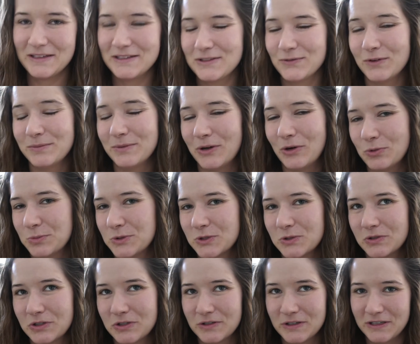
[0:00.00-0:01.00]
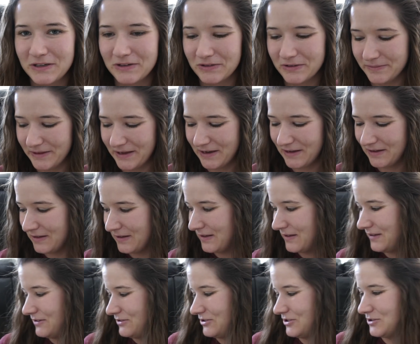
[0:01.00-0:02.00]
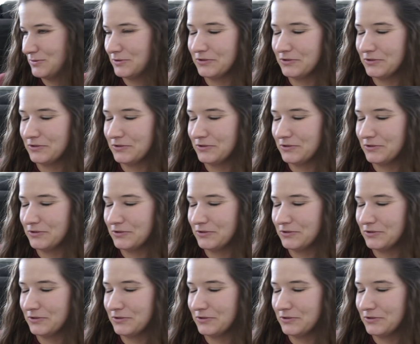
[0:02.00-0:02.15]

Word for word: It's from a homeschool curriculum that just